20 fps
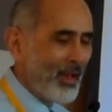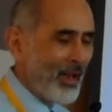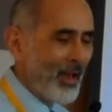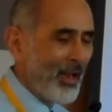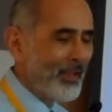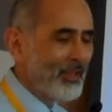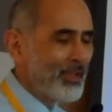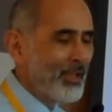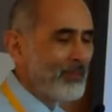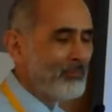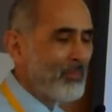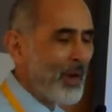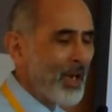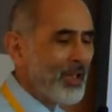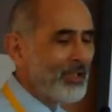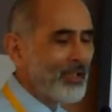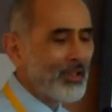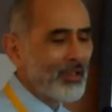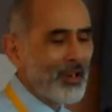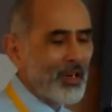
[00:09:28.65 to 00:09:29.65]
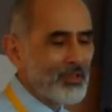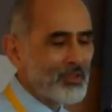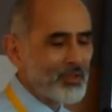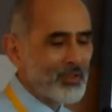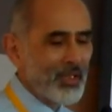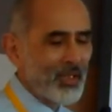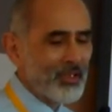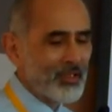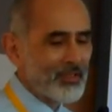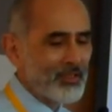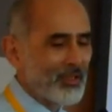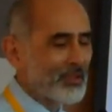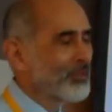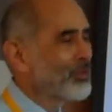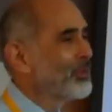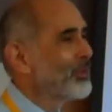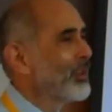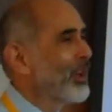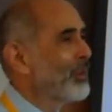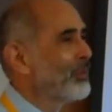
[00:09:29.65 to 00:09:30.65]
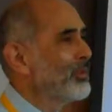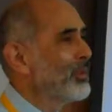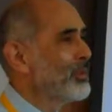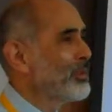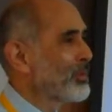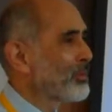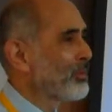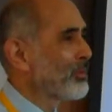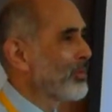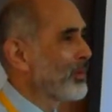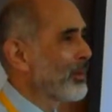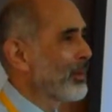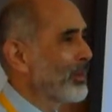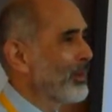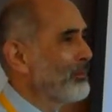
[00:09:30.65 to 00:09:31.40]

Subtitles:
And then mining large data sets to guide future work.